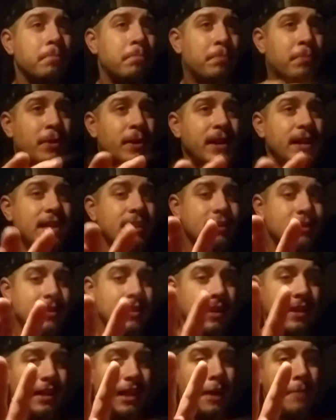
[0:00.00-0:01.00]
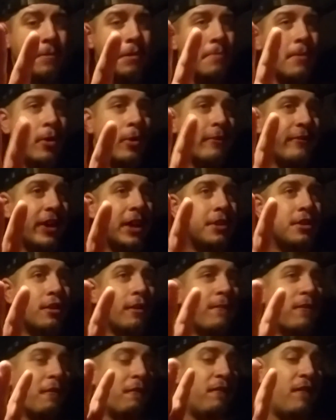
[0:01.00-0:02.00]
please let me motivate
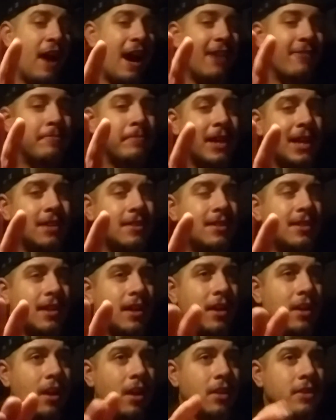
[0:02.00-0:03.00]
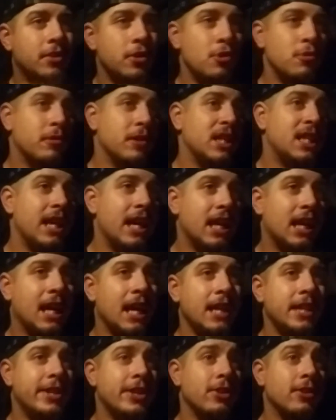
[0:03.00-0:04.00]
you for 5 minutes so you can
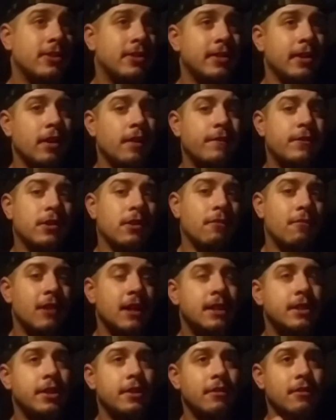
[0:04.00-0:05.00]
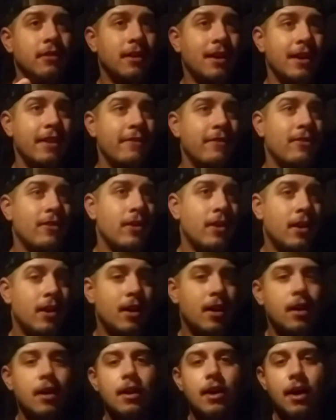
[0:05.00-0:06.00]
dedicate yourself to the rest of your life.
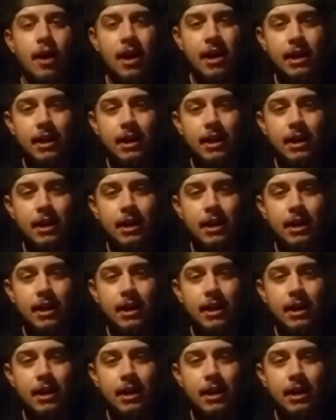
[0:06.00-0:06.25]
Alright